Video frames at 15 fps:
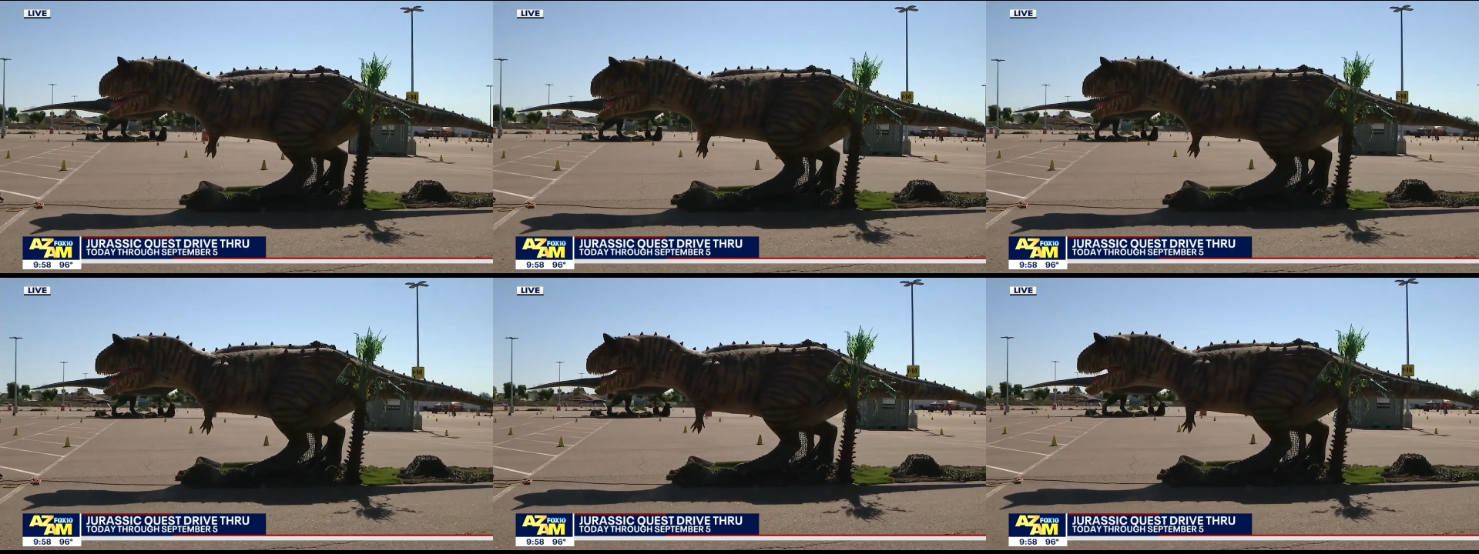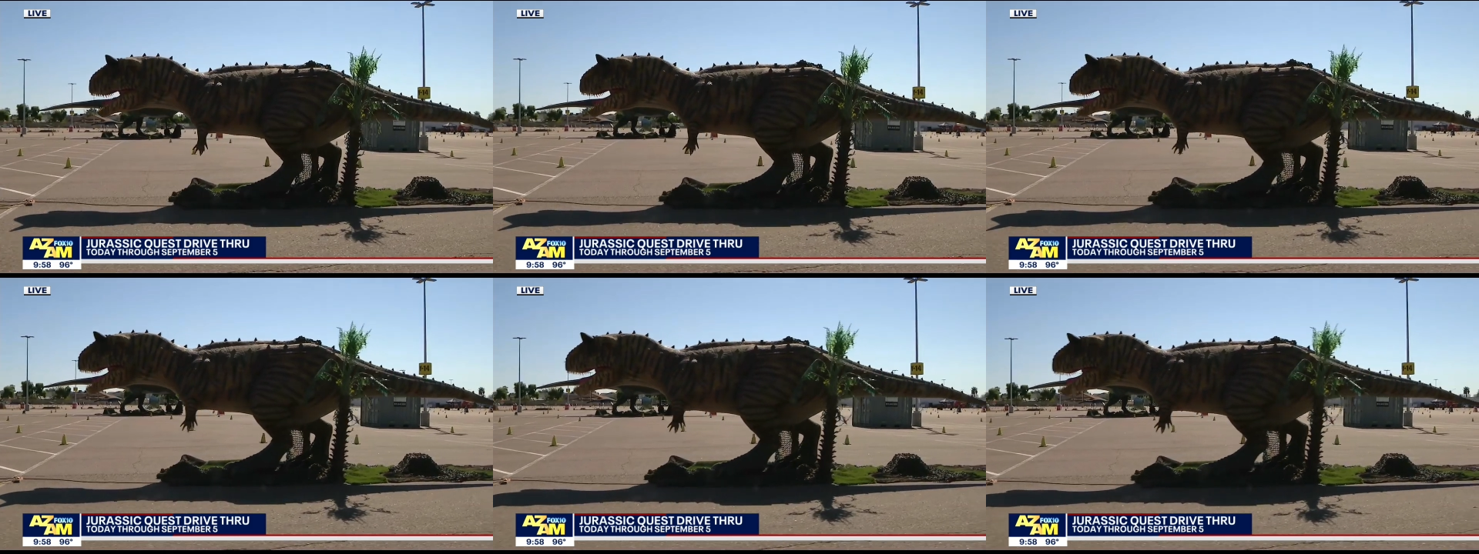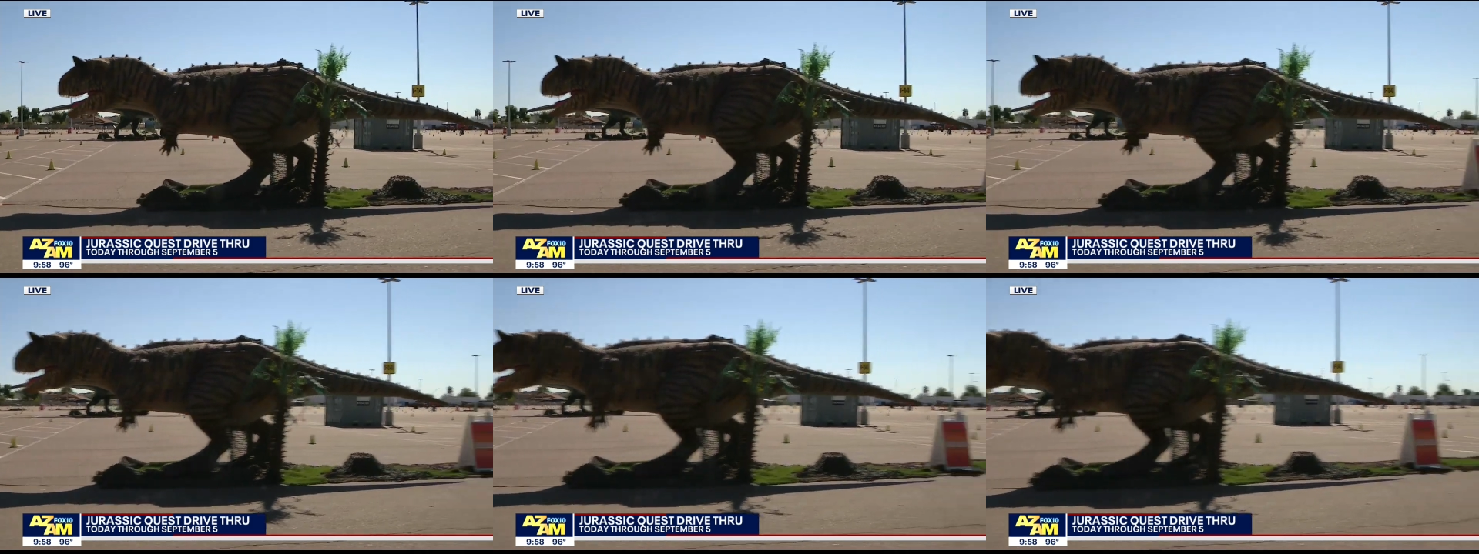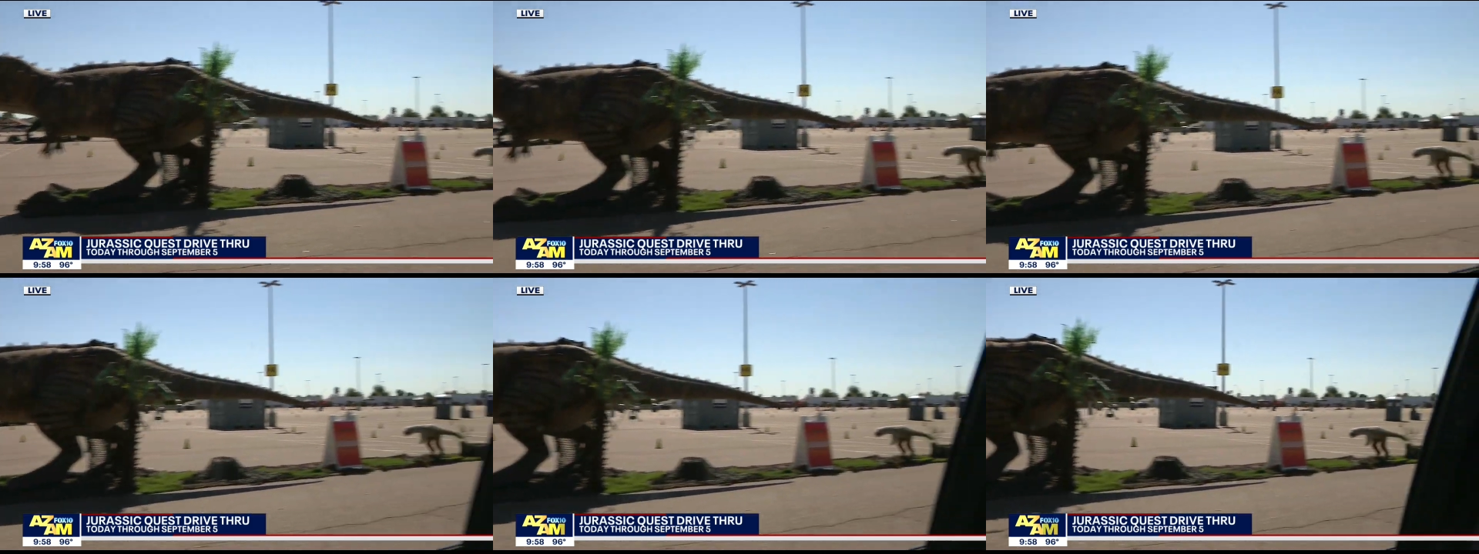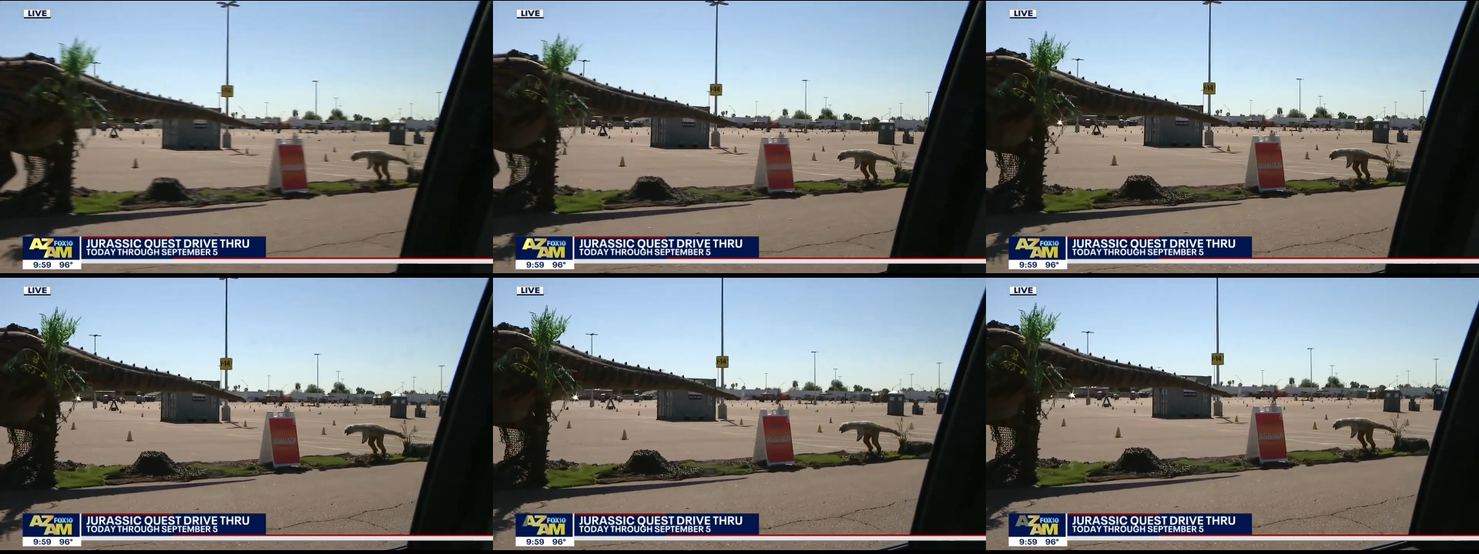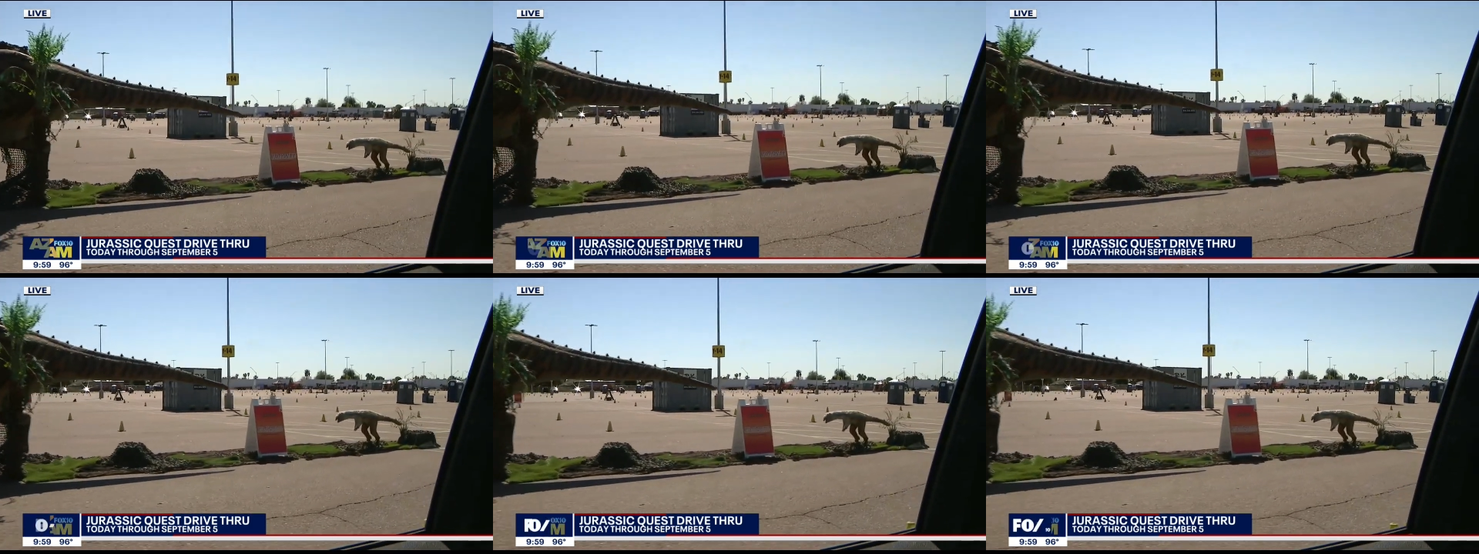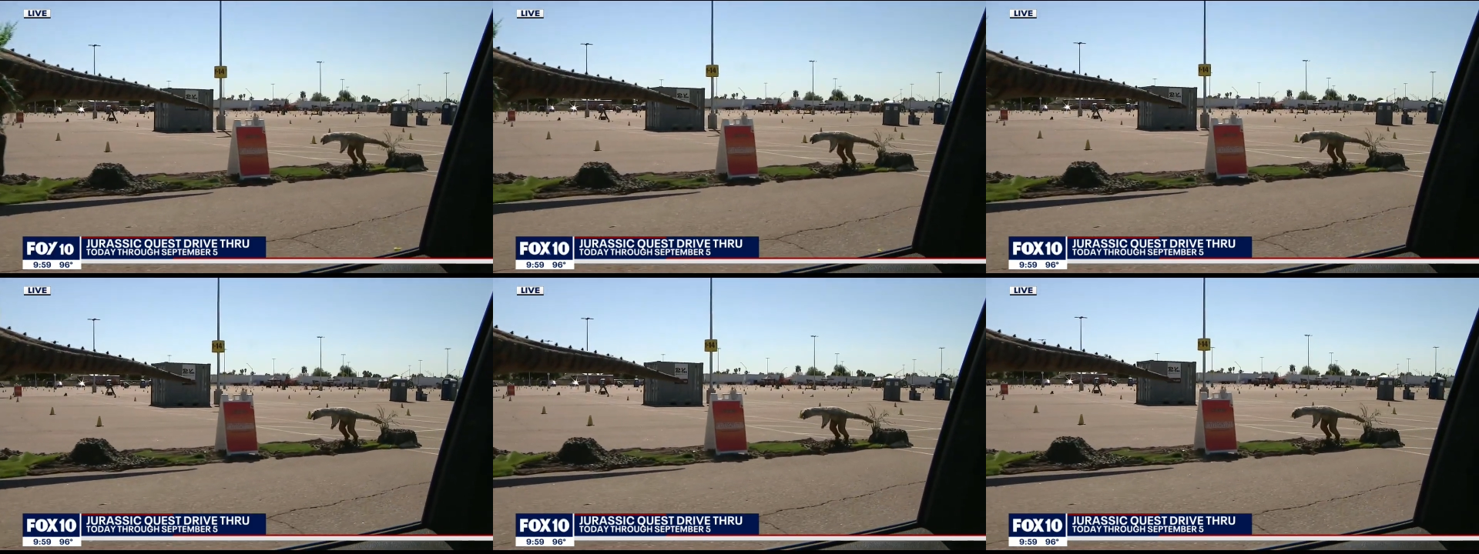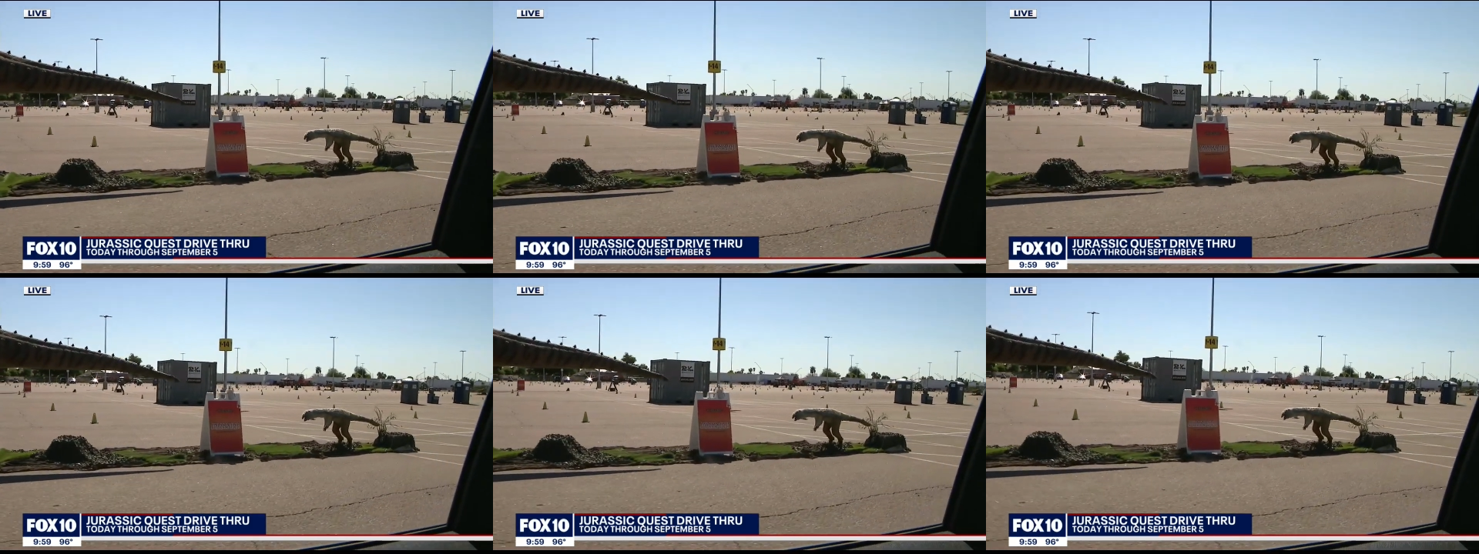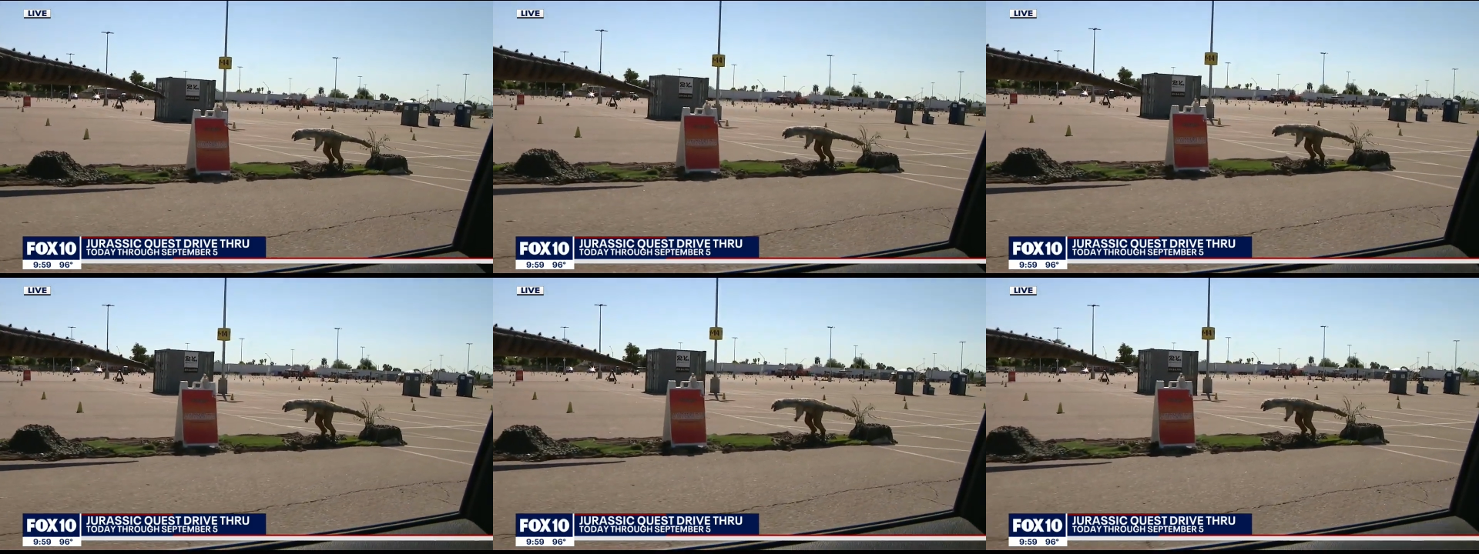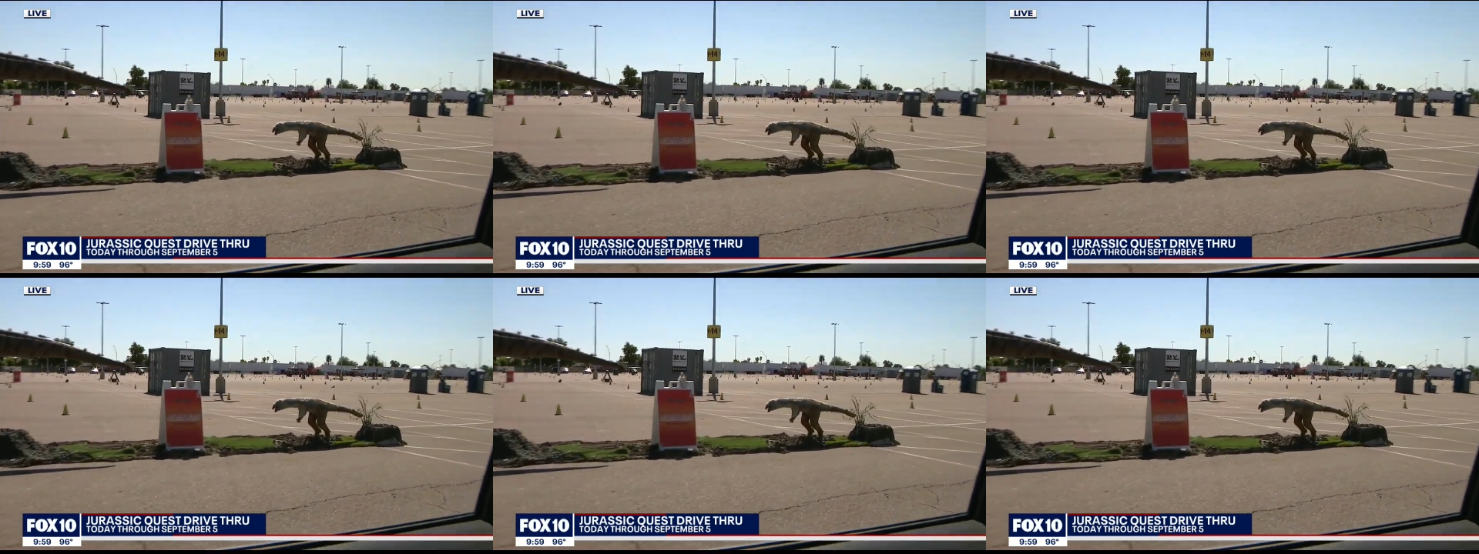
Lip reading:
(no speaker visible)